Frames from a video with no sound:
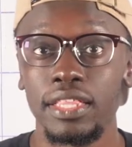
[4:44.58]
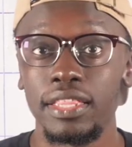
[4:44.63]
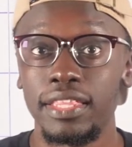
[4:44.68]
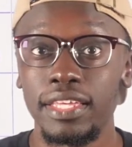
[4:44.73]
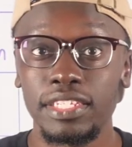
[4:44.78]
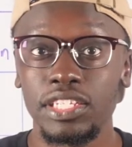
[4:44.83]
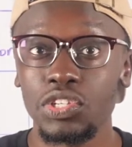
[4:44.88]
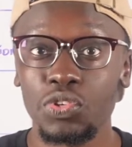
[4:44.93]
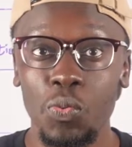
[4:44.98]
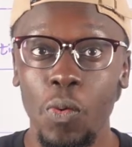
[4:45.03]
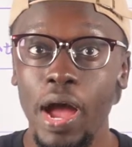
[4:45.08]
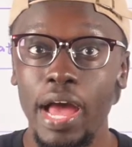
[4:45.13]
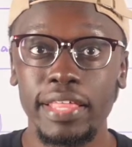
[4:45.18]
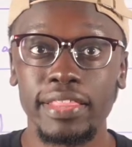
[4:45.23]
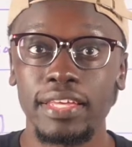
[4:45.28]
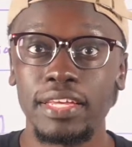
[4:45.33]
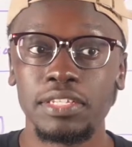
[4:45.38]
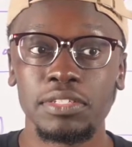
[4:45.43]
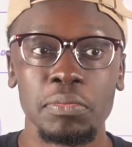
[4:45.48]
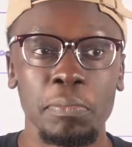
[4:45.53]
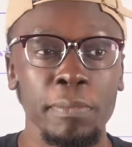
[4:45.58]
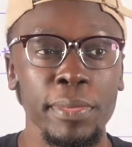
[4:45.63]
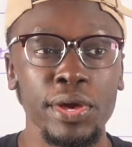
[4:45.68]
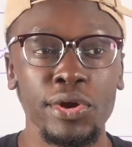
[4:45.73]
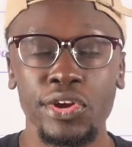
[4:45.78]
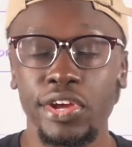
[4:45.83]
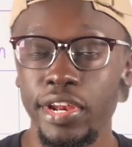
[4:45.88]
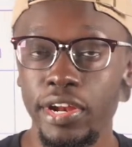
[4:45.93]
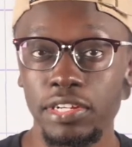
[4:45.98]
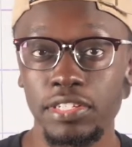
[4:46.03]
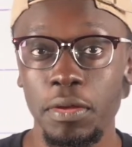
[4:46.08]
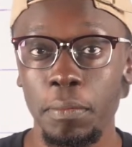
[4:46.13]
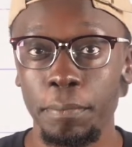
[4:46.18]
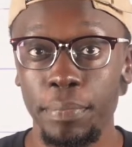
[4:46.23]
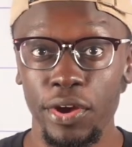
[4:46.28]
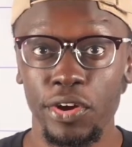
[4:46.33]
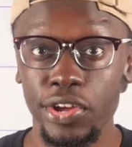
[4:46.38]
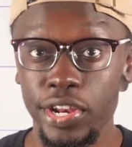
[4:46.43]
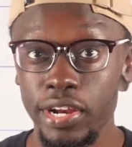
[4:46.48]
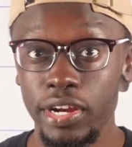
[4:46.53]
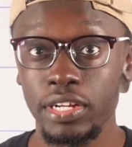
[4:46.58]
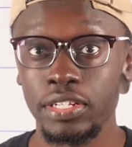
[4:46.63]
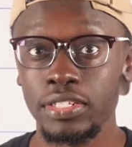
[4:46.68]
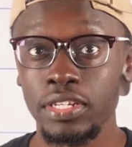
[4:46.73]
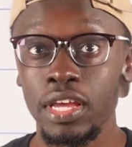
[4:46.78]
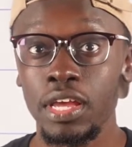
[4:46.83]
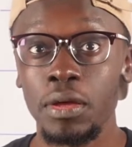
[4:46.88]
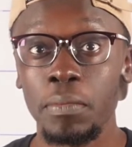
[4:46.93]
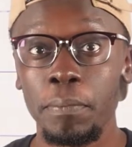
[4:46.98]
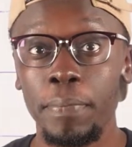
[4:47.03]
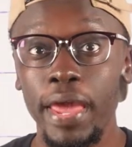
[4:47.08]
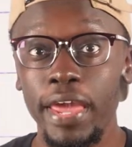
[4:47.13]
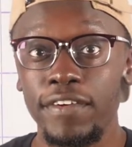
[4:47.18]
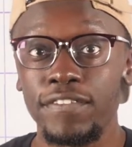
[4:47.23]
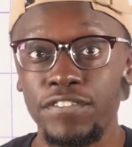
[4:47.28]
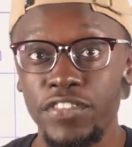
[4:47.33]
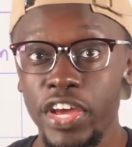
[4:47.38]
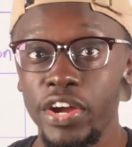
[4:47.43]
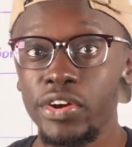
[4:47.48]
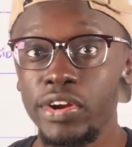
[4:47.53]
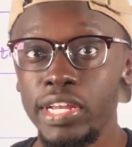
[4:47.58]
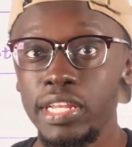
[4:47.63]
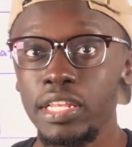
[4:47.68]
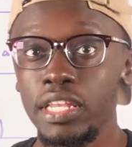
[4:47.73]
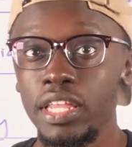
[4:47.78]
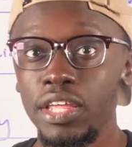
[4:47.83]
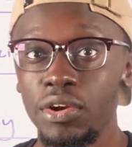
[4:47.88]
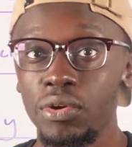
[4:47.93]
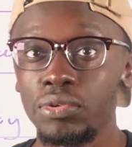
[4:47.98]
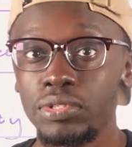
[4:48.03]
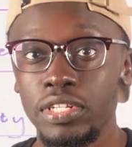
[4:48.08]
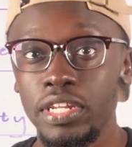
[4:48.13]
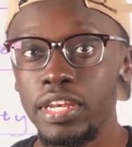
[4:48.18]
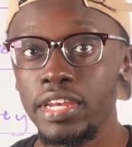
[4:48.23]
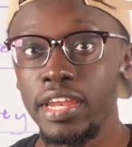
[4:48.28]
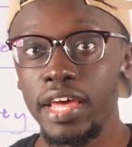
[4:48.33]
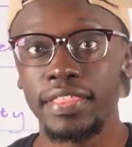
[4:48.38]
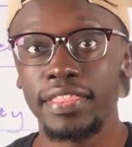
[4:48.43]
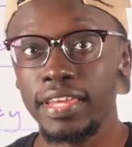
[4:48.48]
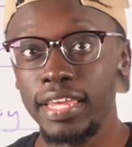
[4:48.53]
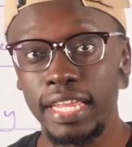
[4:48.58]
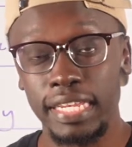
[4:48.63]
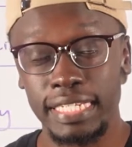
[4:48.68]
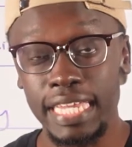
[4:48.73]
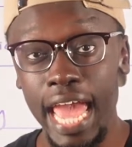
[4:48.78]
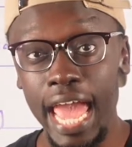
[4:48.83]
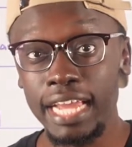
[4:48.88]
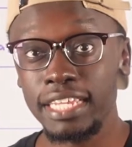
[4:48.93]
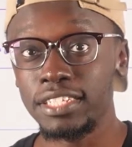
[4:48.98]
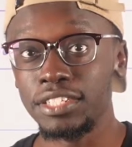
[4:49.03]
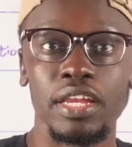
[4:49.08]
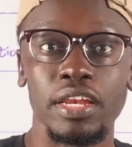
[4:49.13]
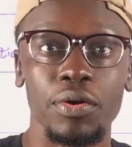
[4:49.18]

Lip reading: This is why these millionaires and billionaires pay very little to nothing in taxes.